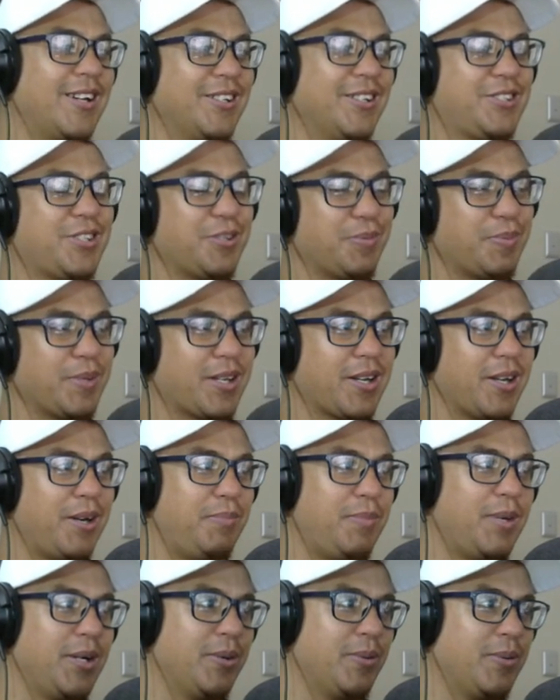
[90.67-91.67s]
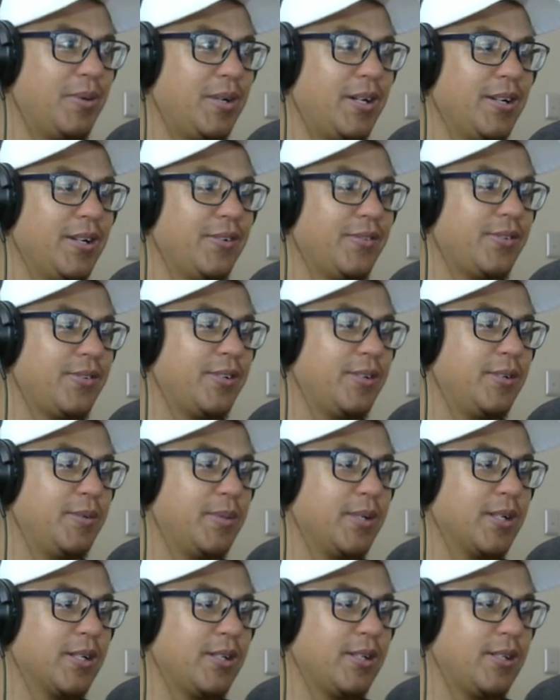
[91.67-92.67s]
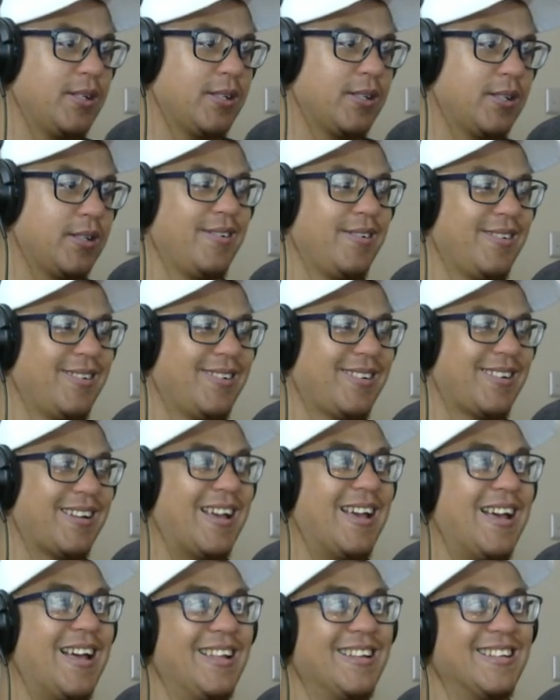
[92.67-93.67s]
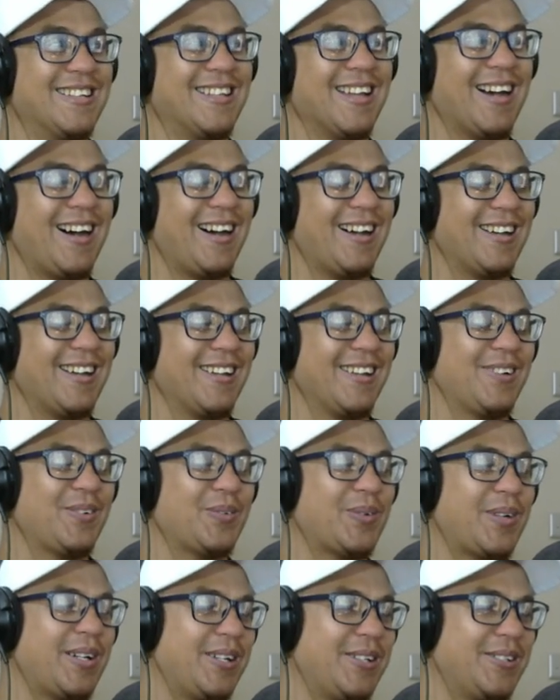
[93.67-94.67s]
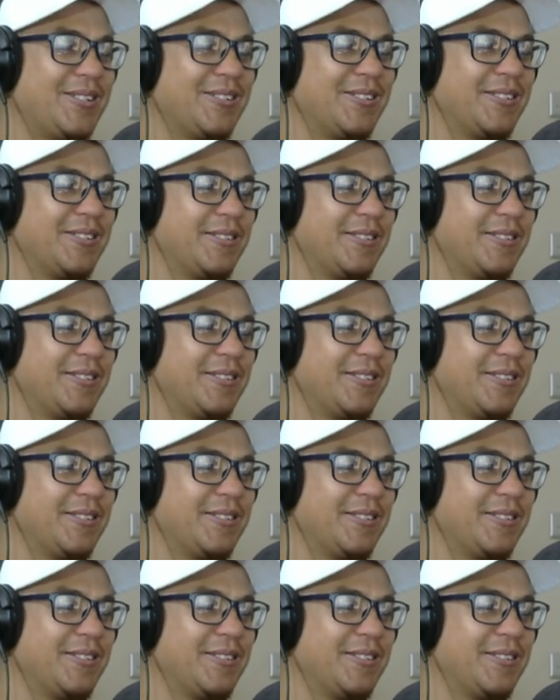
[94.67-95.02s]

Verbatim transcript: To become my wife, oh my god. And died, wow.